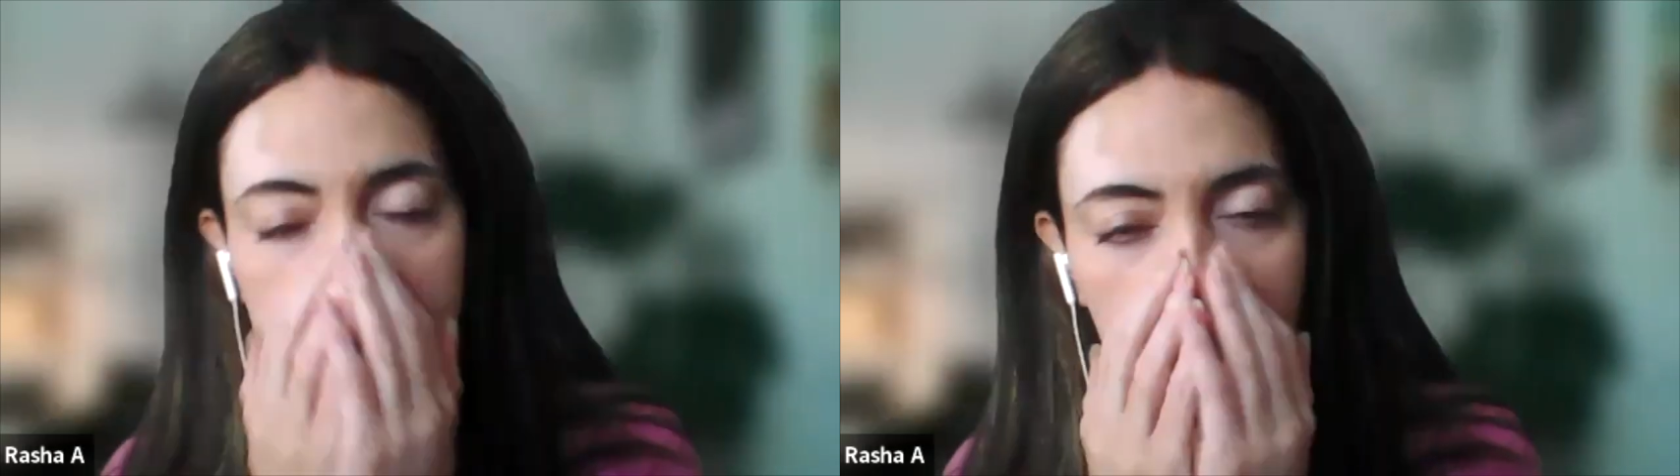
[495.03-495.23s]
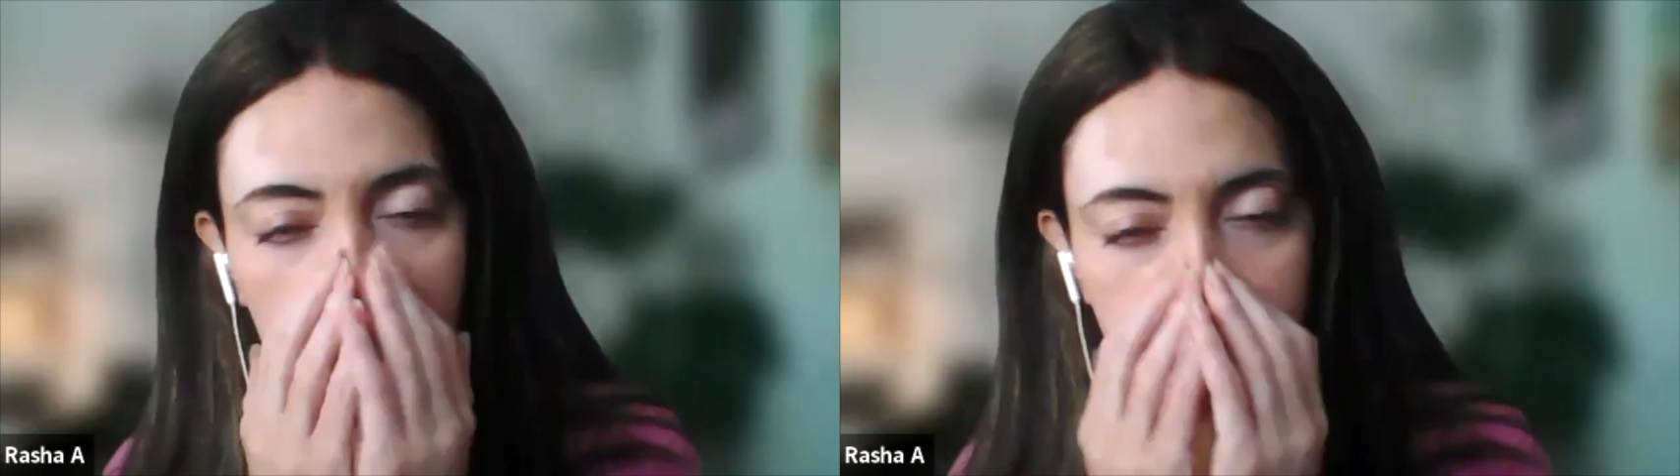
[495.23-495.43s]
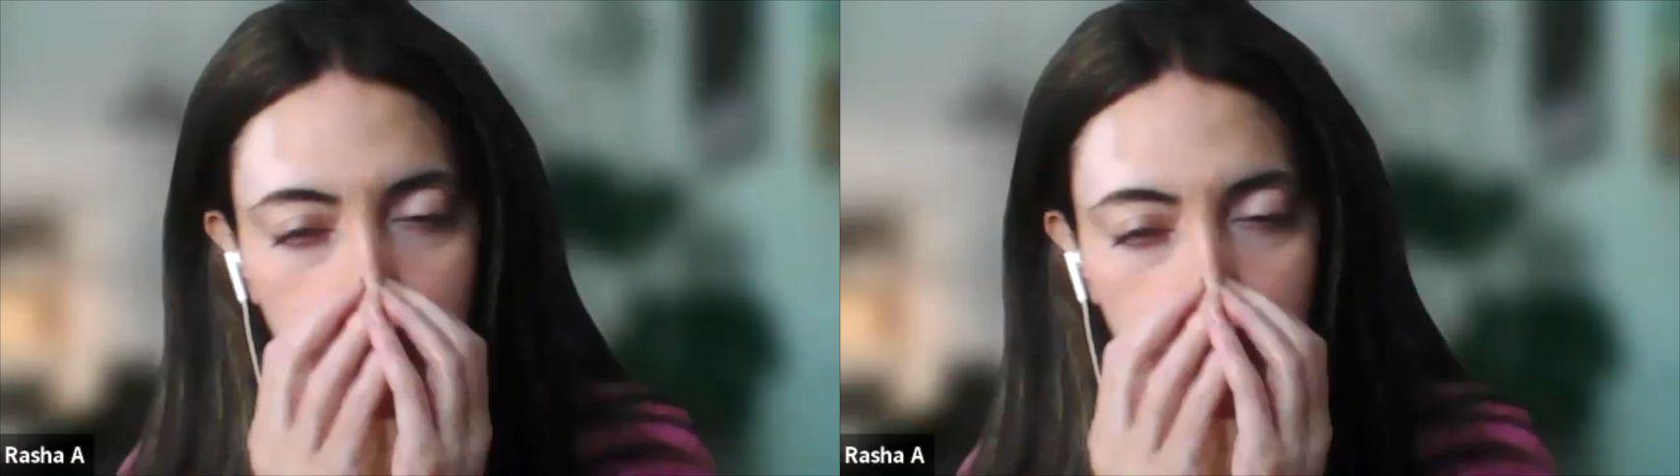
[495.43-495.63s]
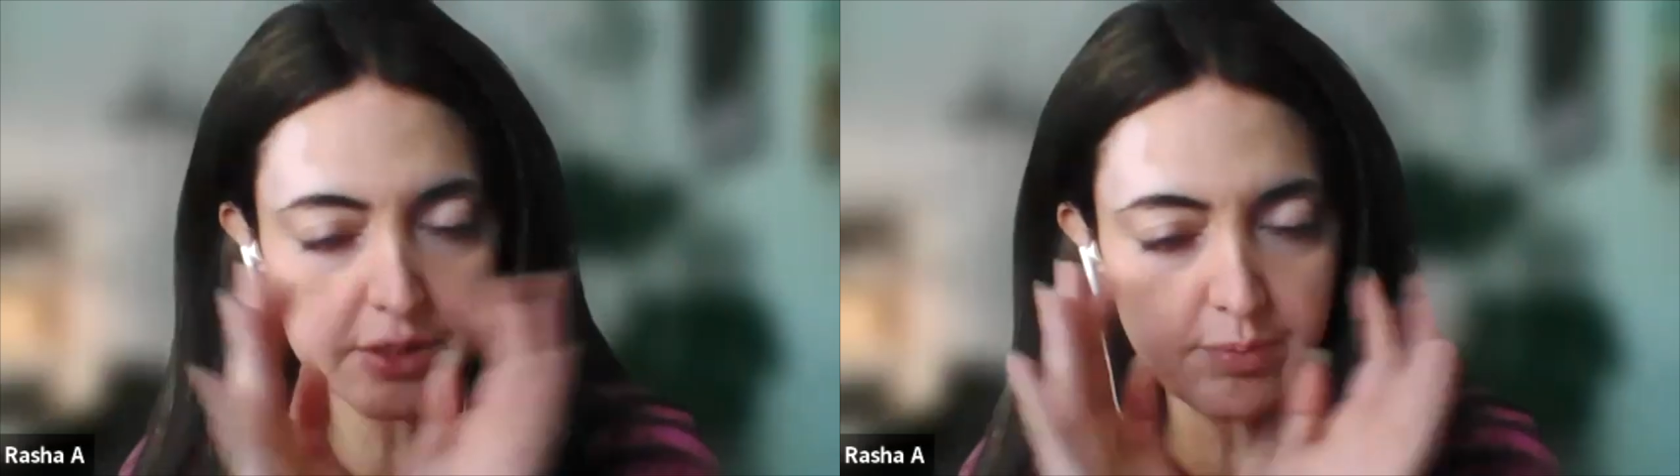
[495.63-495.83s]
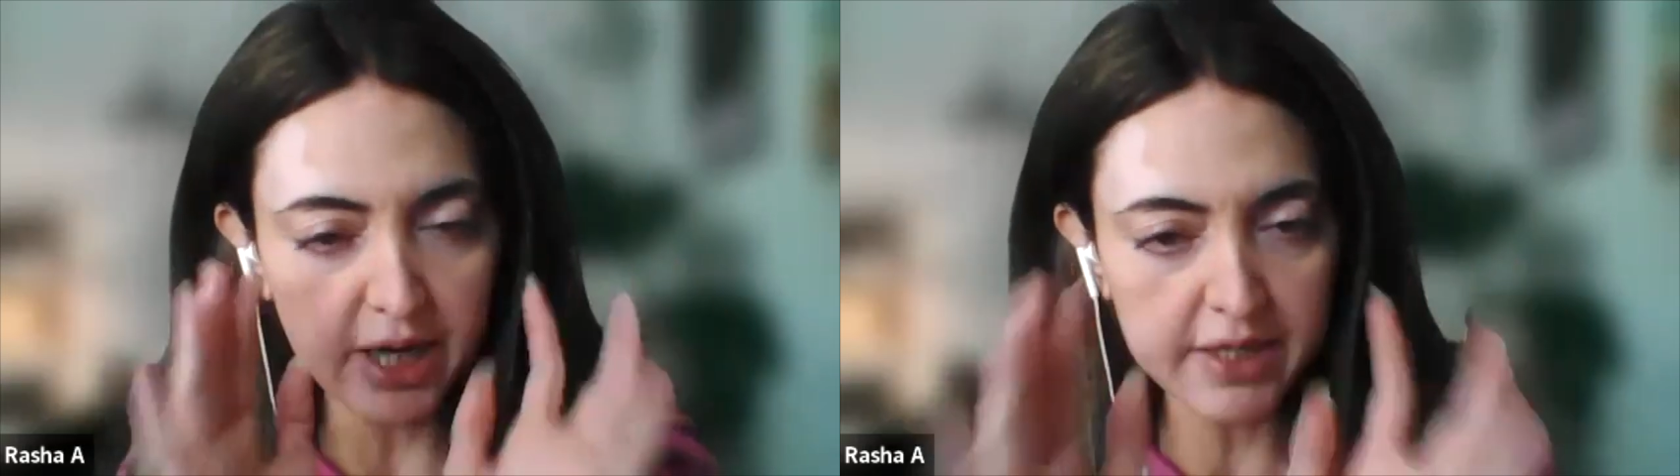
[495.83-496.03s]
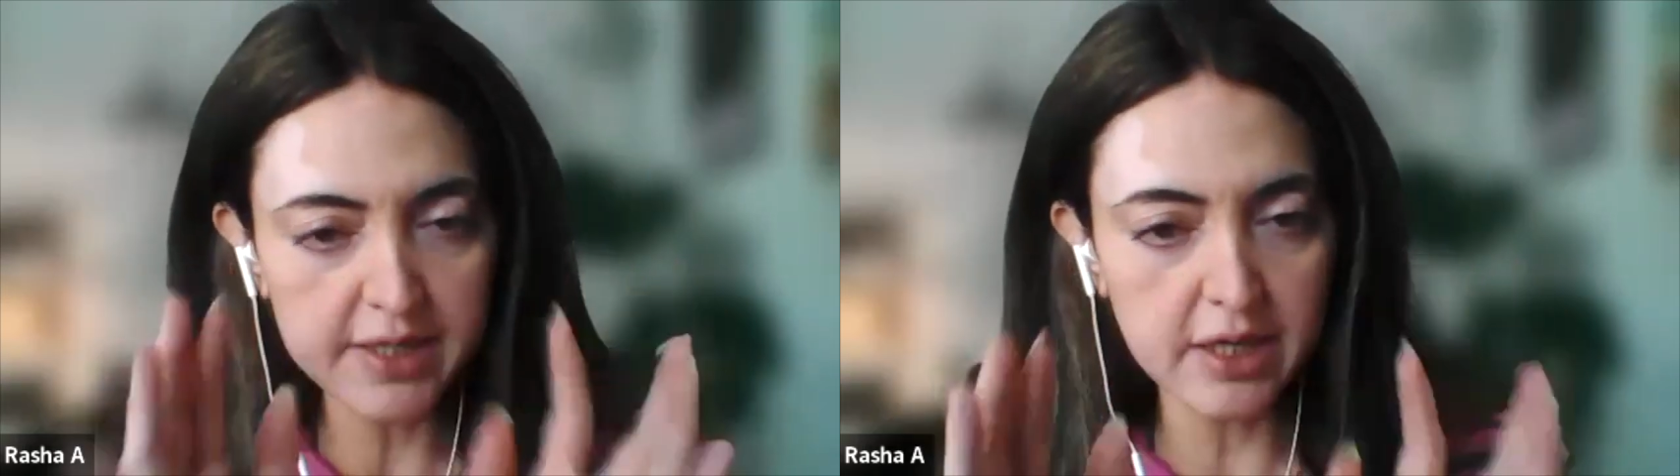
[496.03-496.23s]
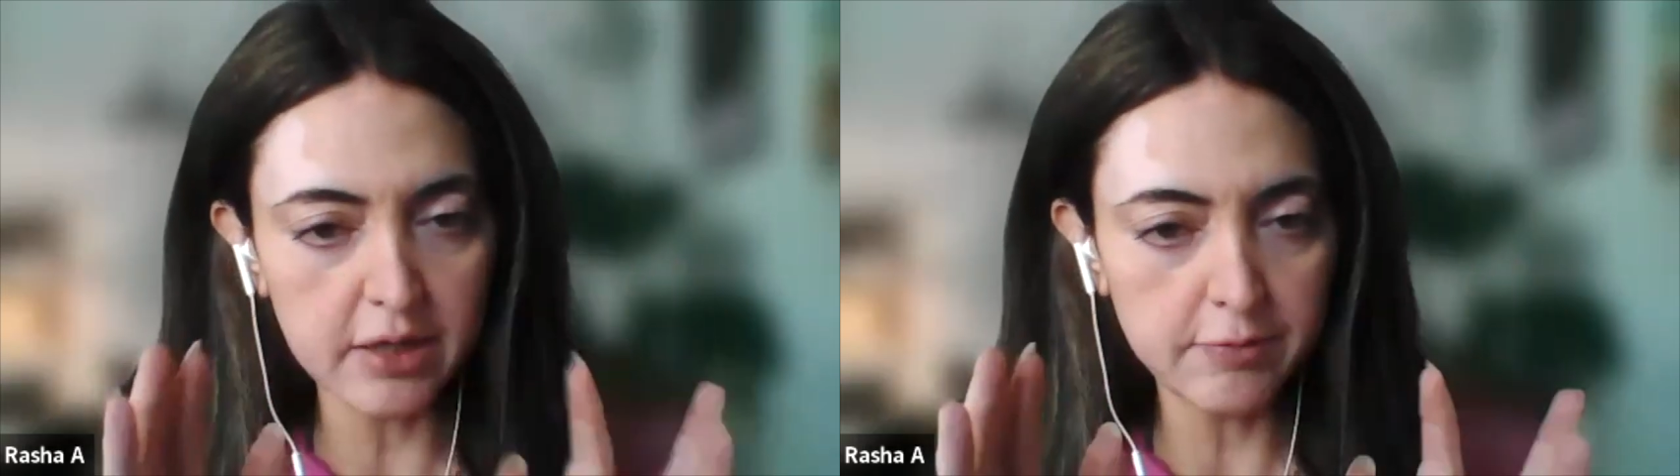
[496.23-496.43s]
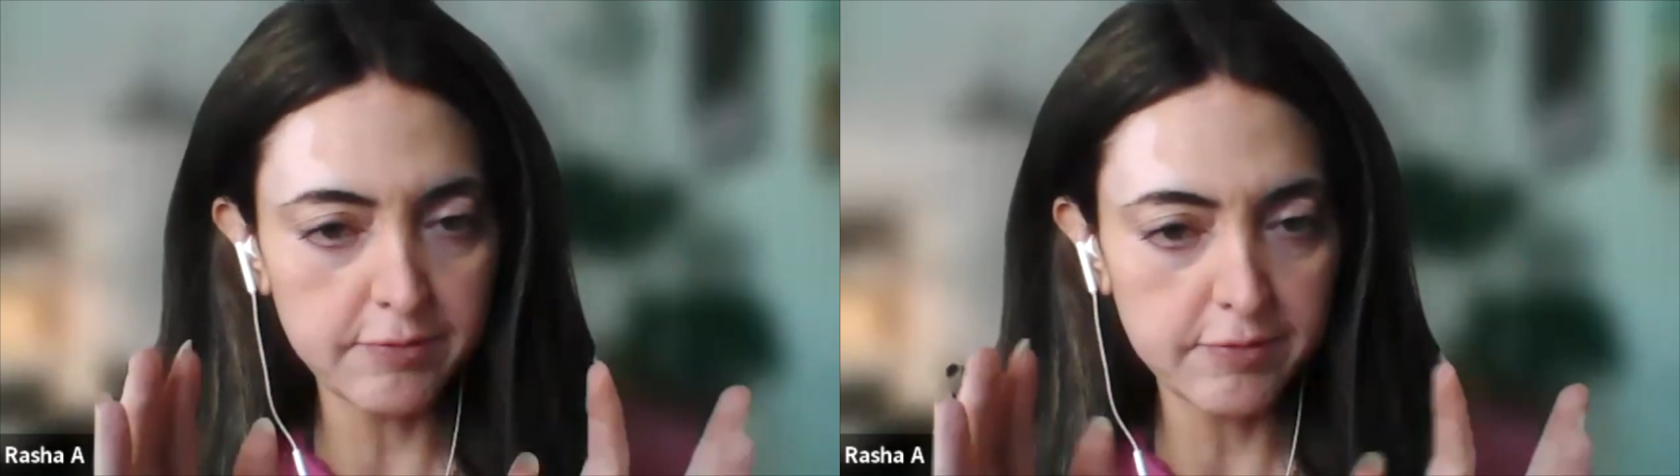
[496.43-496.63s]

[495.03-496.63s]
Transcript: I forced myself